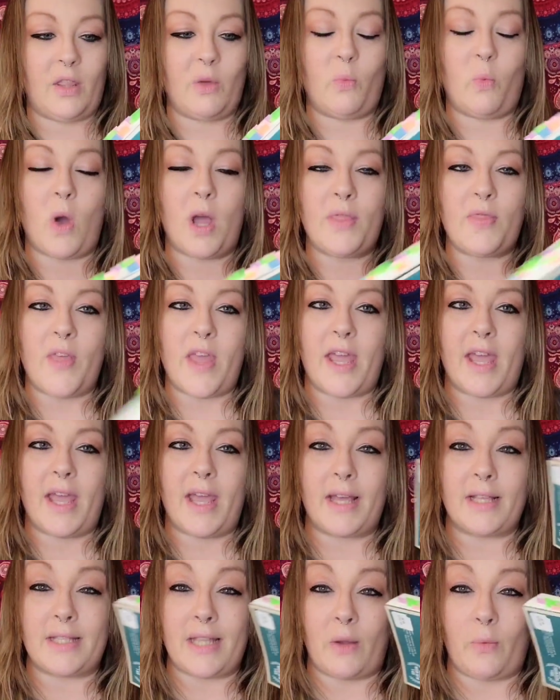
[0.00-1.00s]
The one thing I
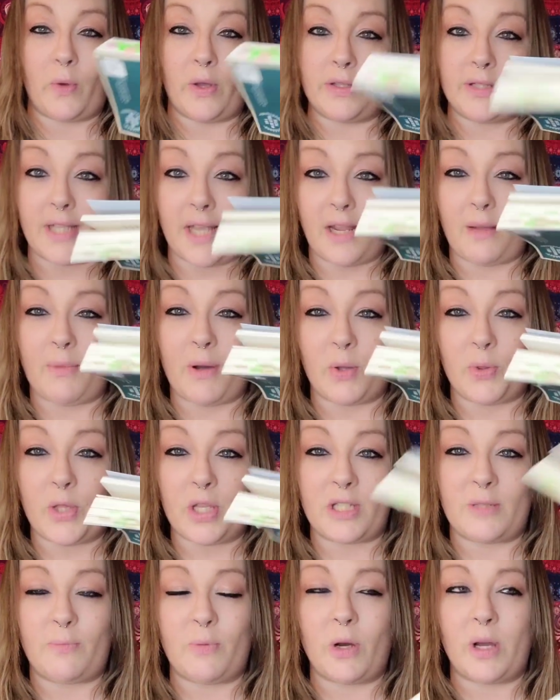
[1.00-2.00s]
guess I will say about
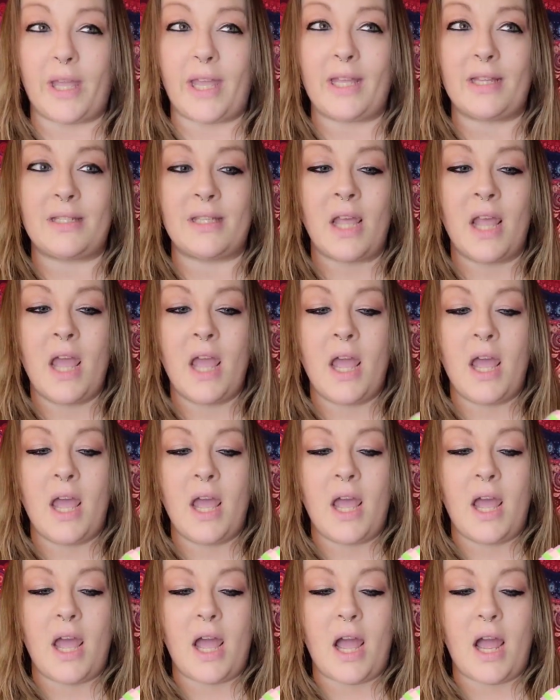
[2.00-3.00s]
this book is
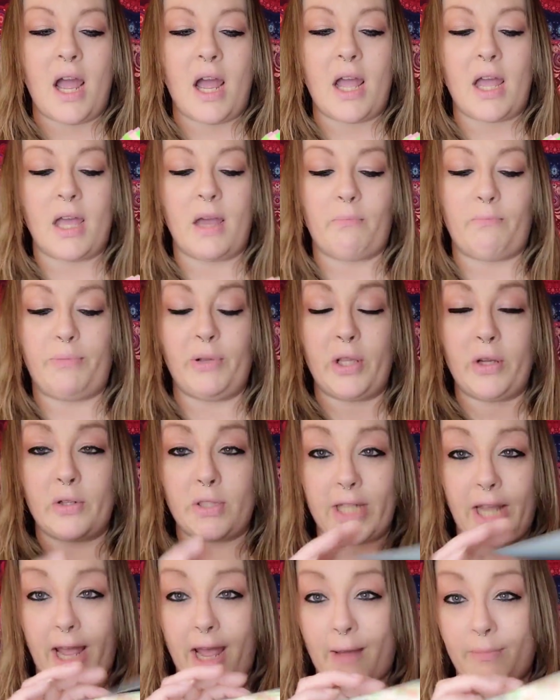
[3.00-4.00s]

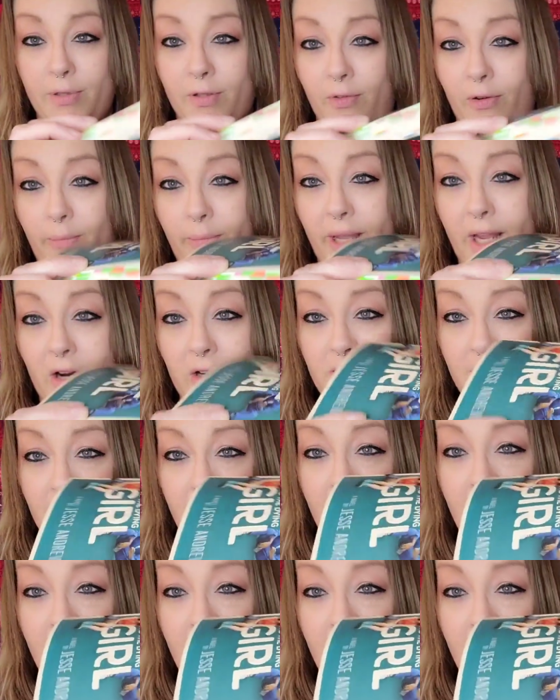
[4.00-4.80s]
blue tabs for me are